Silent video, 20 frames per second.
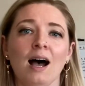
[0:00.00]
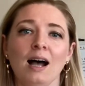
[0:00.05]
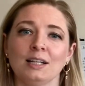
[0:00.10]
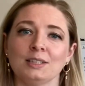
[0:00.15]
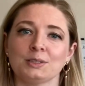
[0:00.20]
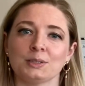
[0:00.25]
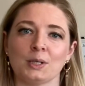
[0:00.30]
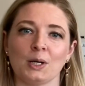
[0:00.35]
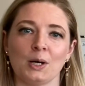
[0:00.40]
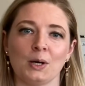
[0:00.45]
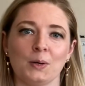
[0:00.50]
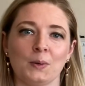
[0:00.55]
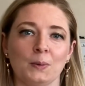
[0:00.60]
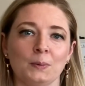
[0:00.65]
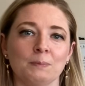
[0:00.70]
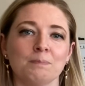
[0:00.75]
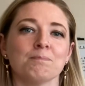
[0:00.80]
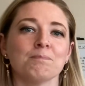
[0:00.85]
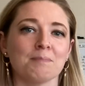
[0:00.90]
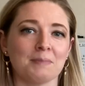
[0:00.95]
So
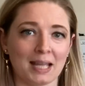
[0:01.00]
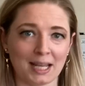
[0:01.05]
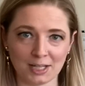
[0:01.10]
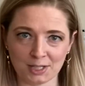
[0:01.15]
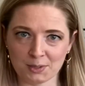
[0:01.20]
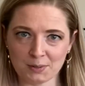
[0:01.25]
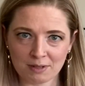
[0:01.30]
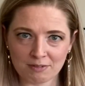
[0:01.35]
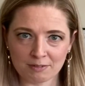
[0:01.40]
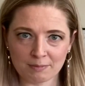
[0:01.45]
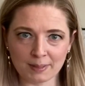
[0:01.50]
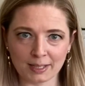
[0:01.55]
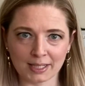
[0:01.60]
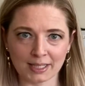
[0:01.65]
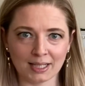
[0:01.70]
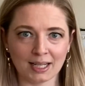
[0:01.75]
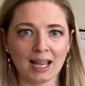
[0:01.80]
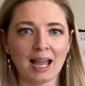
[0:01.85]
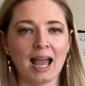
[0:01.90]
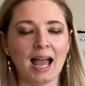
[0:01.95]
thank you
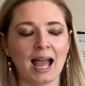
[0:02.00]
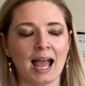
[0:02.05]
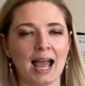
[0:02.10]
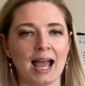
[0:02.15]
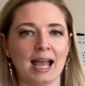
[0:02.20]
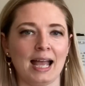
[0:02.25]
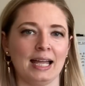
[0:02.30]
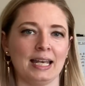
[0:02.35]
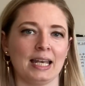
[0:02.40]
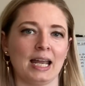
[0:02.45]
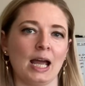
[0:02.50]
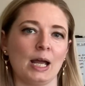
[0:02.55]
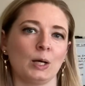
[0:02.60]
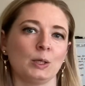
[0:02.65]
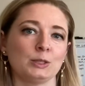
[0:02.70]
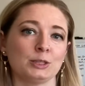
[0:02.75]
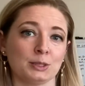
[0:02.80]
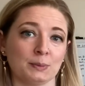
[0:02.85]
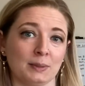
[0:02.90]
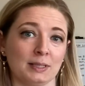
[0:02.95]
everybody. And I
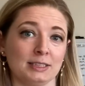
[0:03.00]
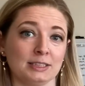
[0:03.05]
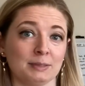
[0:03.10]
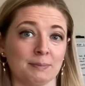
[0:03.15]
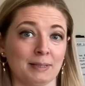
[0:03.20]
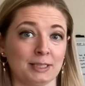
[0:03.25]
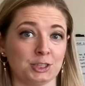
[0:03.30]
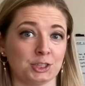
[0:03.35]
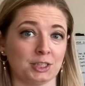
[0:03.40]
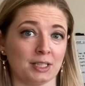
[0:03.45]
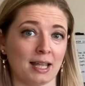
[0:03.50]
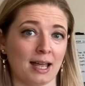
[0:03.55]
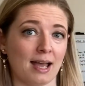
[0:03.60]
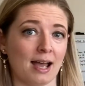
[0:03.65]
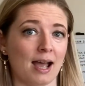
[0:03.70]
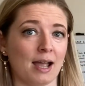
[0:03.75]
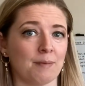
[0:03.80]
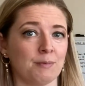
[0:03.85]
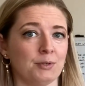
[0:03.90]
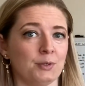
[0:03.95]
also wanted to mention that
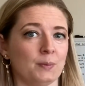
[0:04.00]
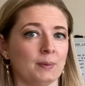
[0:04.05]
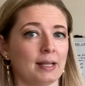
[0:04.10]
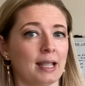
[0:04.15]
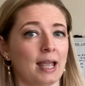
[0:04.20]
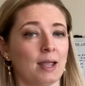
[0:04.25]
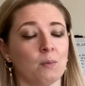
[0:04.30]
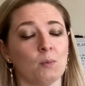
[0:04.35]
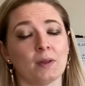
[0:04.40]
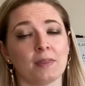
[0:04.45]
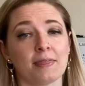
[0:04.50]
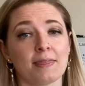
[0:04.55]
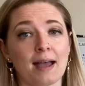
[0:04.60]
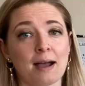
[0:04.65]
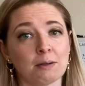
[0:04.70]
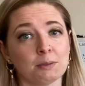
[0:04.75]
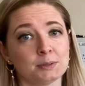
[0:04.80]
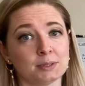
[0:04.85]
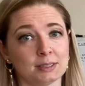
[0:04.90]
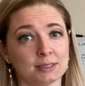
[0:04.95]
I'm doing a
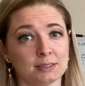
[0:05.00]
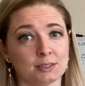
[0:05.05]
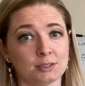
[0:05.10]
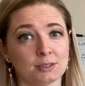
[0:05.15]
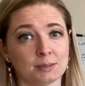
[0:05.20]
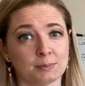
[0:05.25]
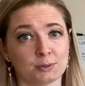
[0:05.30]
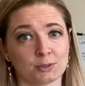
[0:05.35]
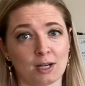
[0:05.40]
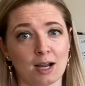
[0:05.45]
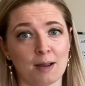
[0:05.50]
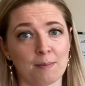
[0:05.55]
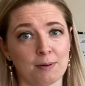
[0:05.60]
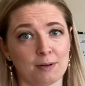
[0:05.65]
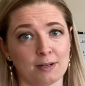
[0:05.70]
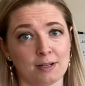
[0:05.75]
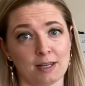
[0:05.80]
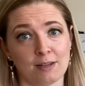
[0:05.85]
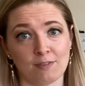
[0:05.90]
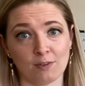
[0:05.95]
1,000 subscriber
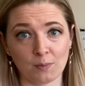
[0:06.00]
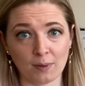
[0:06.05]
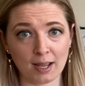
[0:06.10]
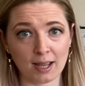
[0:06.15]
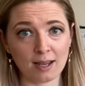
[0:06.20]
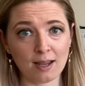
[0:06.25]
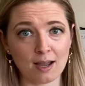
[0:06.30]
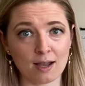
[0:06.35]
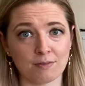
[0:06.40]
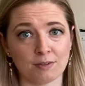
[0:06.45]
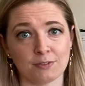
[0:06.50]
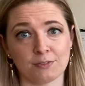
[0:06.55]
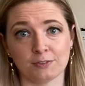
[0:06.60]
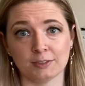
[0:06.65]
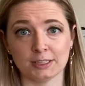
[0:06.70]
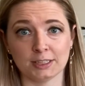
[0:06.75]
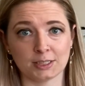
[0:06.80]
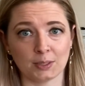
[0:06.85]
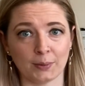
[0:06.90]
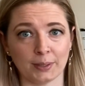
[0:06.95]
giveaway of a free
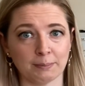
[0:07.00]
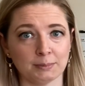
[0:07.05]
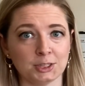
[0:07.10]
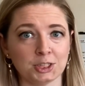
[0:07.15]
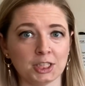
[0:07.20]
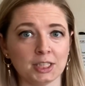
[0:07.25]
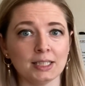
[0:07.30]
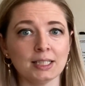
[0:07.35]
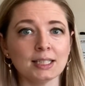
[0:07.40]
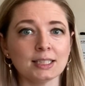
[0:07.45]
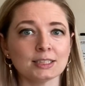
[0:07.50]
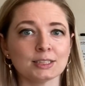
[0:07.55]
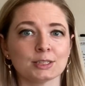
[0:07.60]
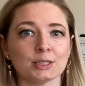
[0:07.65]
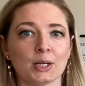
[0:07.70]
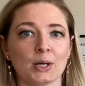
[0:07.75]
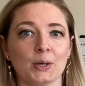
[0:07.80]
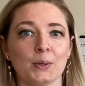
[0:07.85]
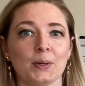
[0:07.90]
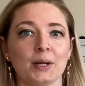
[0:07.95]
sewing machine.
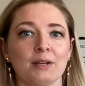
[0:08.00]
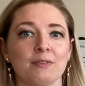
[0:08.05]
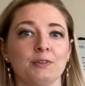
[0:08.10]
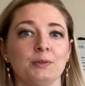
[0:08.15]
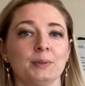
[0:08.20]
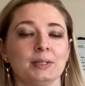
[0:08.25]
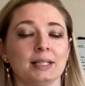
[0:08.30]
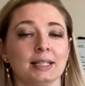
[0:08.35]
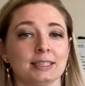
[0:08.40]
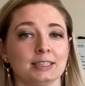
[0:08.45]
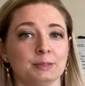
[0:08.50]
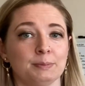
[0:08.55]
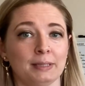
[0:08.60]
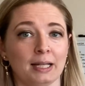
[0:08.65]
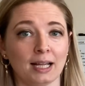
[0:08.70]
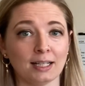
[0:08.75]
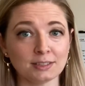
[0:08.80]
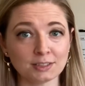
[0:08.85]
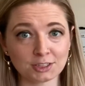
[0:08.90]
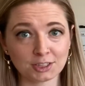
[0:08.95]
So if you would like to be
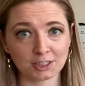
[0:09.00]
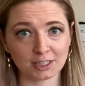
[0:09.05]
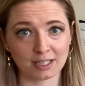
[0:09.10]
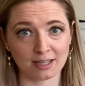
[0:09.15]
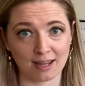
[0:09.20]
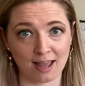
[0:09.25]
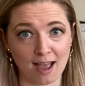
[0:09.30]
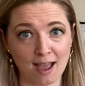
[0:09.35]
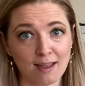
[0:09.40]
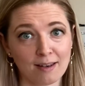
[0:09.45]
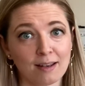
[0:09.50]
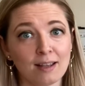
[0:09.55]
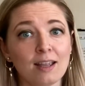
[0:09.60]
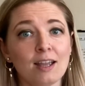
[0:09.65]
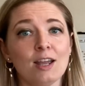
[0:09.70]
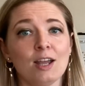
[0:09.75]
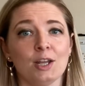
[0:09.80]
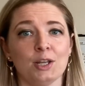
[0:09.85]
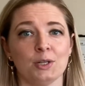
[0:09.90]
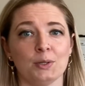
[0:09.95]
entered in that,
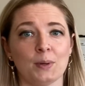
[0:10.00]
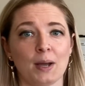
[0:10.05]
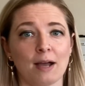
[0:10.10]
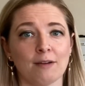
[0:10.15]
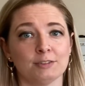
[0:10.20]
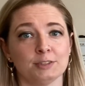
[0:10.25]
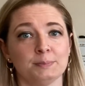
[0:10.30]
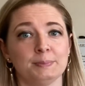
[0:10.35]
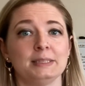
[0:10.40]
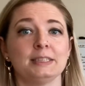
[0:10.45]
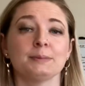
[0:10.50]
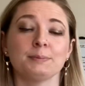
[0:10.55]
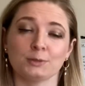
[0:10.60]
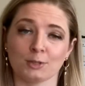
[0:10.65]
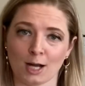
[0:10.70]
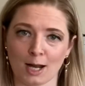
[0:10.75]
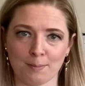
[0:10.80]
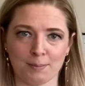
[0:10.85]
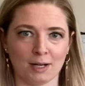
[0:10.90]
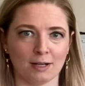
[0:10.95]
you have to be
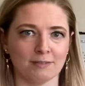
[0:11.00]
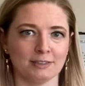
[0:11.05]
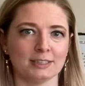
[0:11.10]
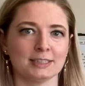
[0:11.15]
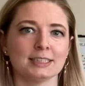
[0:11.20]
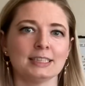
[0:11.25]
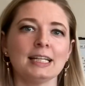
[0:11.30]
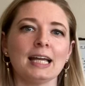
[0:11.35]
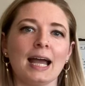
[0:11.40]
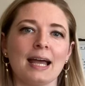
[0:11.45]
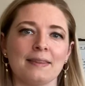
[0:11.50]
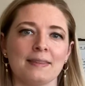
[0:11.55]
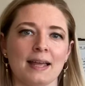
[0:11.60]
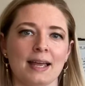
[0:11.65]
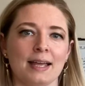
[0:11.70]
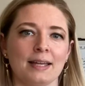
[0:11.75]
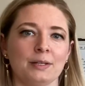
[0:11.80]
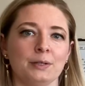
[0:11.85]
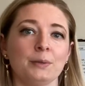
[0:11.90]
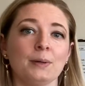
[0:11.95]
subscribed obviously, and
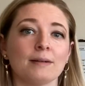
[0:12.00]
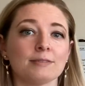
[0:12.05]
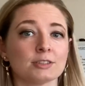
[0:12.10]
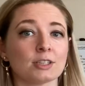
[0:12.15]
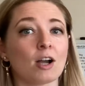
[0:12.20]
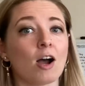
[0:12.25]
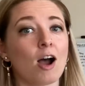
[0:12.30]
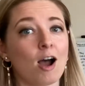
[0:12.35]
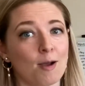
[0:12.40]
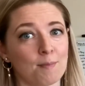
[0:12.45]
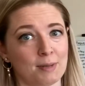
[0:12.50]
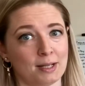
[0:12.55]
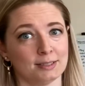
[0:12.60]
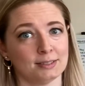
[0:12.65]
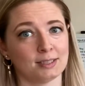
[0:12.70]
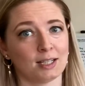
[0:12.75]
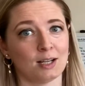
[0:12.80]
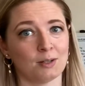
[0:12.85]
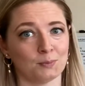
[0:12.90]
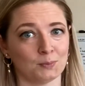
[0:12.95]
then you have to comment
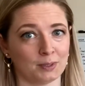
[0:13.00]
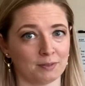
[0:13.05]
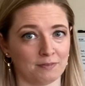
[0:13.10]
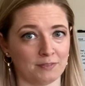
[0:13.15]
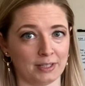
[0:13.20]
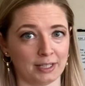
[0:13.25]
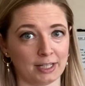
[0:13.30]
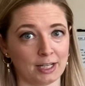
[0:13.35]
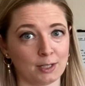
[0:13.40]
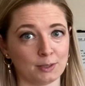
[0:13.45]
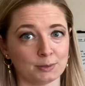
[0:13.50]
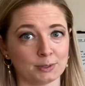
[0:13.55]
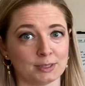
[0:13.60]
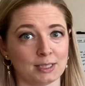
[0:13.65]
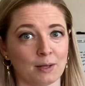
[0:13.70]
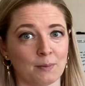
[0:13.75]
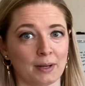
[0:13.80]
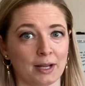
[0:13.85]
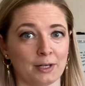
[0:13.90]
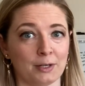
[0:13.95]
on one video so
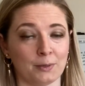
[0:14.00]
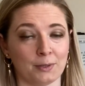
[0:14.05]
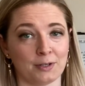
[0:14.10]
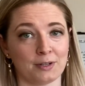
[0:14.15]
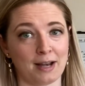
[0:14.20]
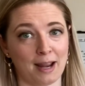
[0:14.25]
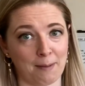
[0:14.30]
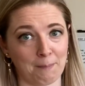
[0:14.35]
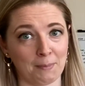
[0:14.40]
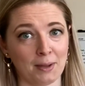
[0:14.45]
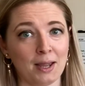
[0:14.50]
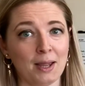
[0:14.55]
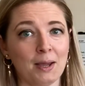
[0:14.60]
that way I know your name.